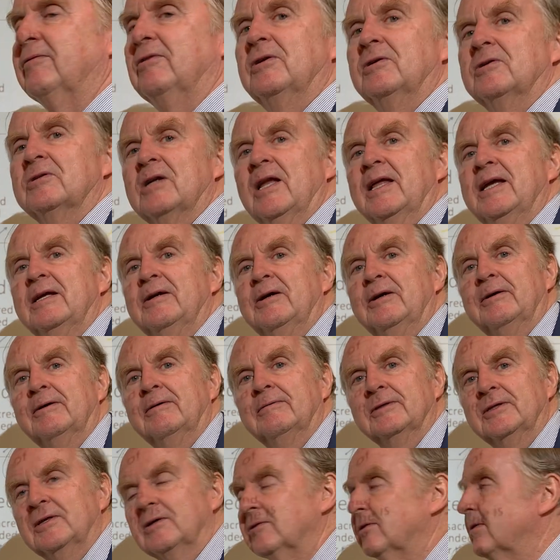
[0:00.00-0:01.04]
years later
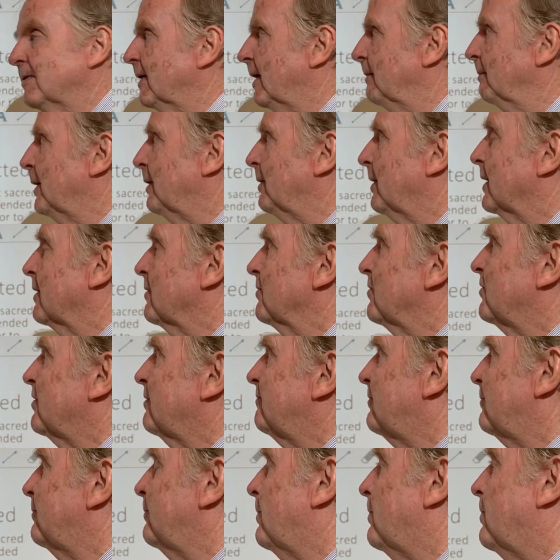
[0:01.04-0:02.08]
with the American
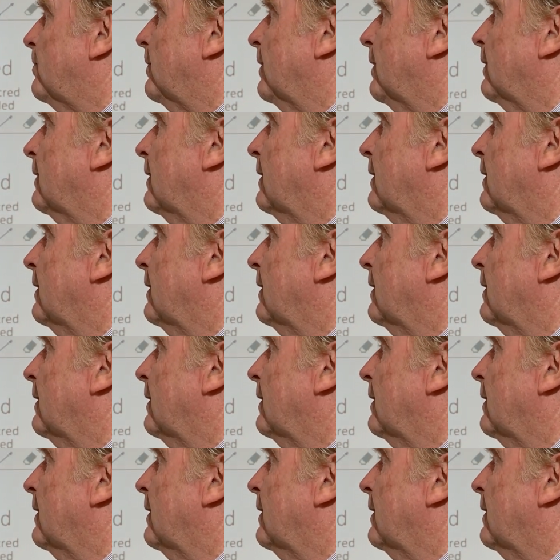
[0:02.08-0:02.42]
Civil War.